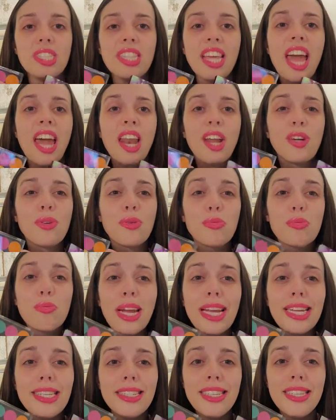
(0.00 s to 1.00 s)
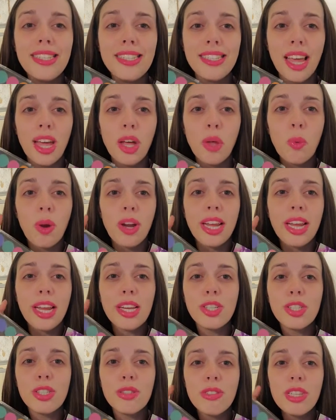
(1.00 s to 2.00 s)
They had a crazy sale where
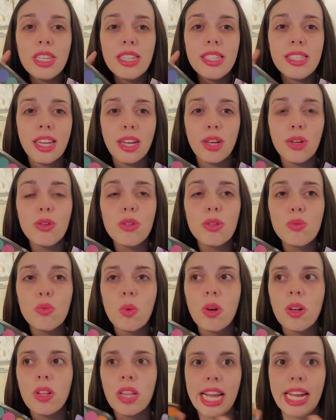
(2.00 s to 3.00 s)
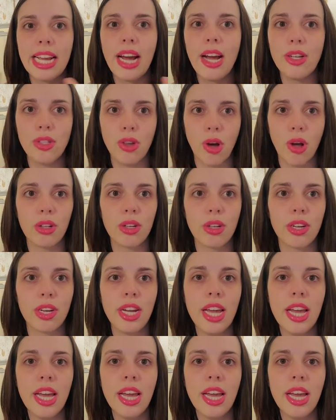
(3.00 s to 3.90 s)
each of these singles were like a dollar.